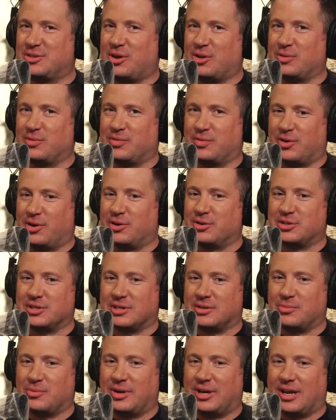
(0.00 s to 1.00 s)
called
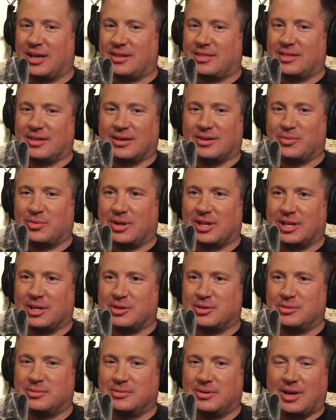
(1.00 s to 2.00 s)
Virgin when I think
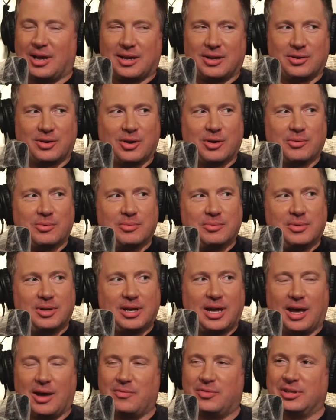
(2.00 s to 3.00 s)
really, I don't know,
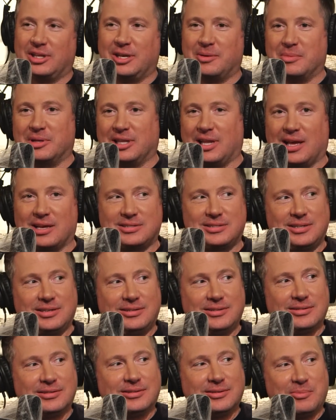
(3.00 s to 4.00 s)
heavily
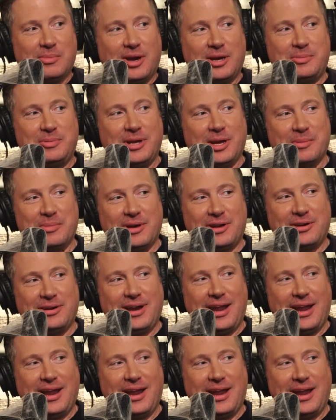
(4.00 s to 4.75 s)
molested might yeah. be a better